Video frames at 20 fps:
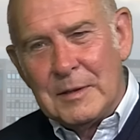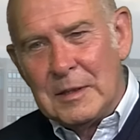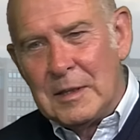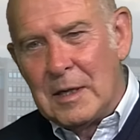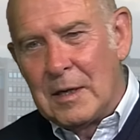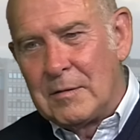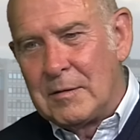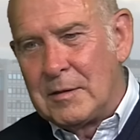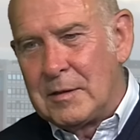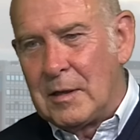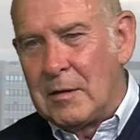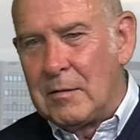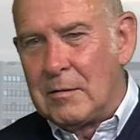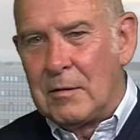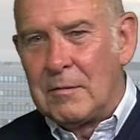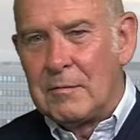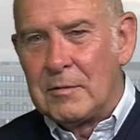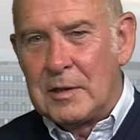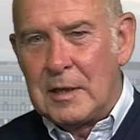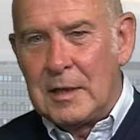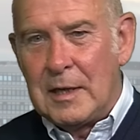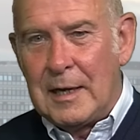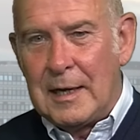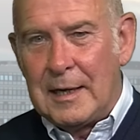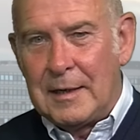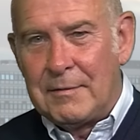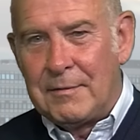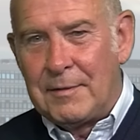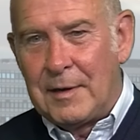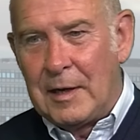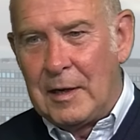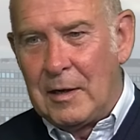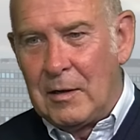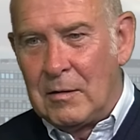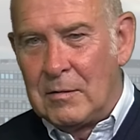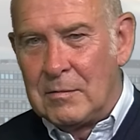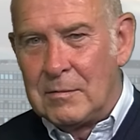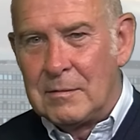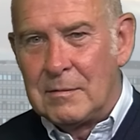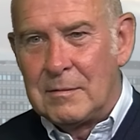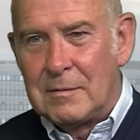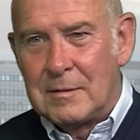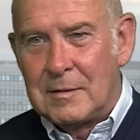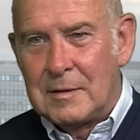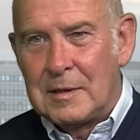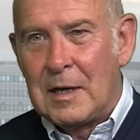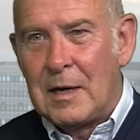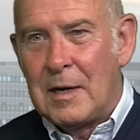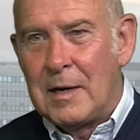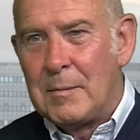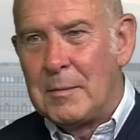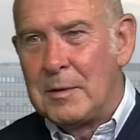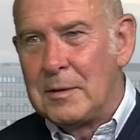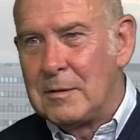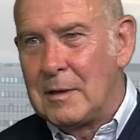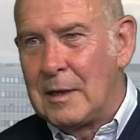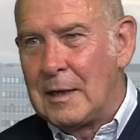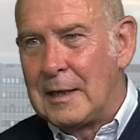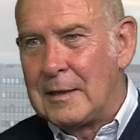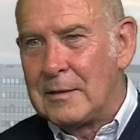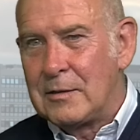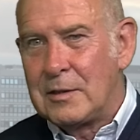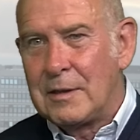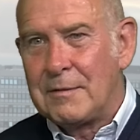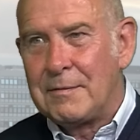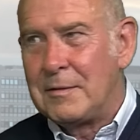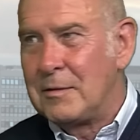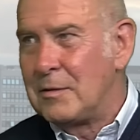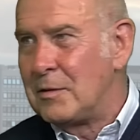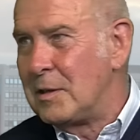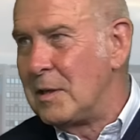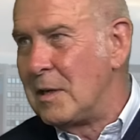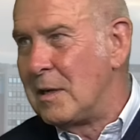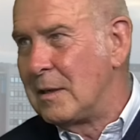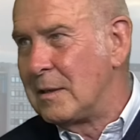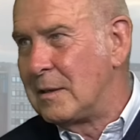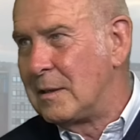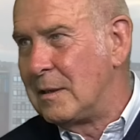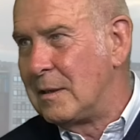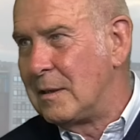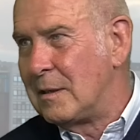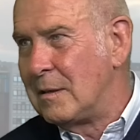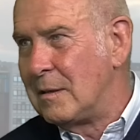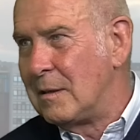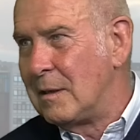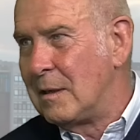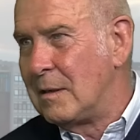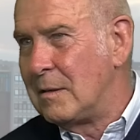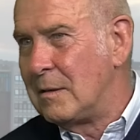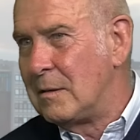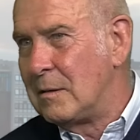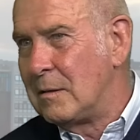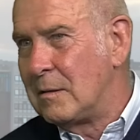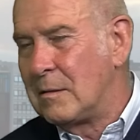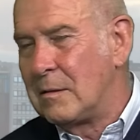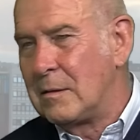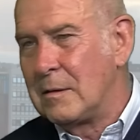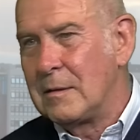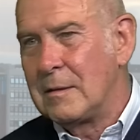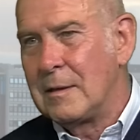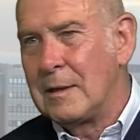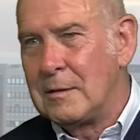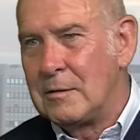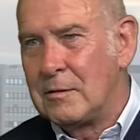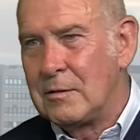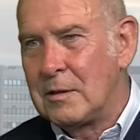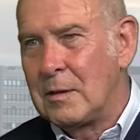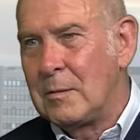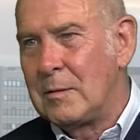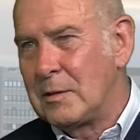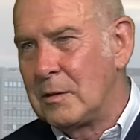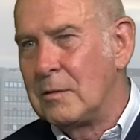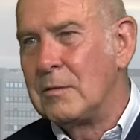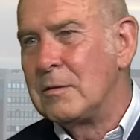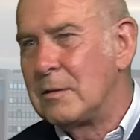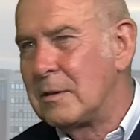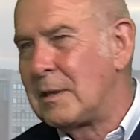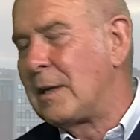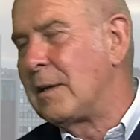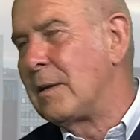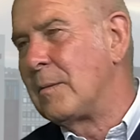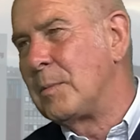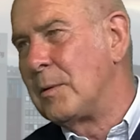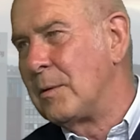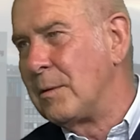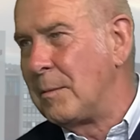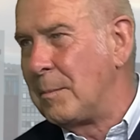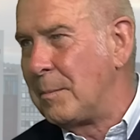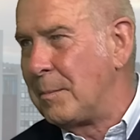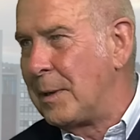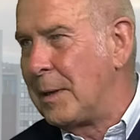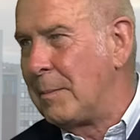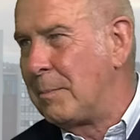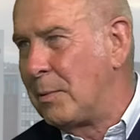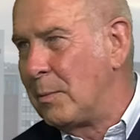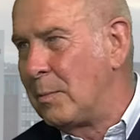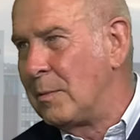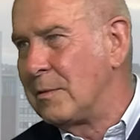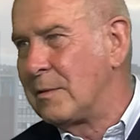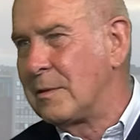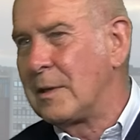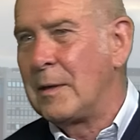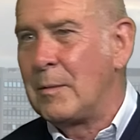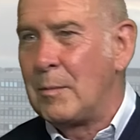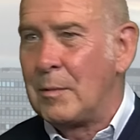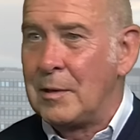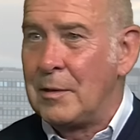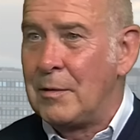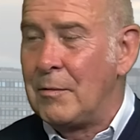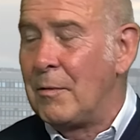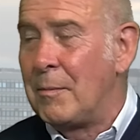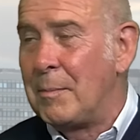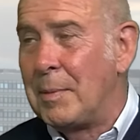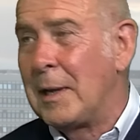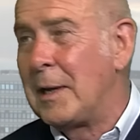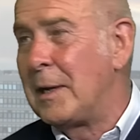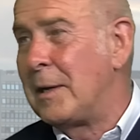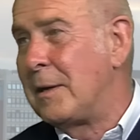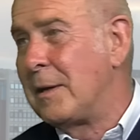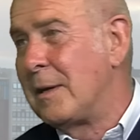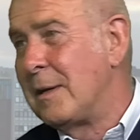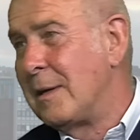No, they don't. Obviously, I had a very long time at Sheffield United, and so it's understandable that people will say, well, you're a Blade.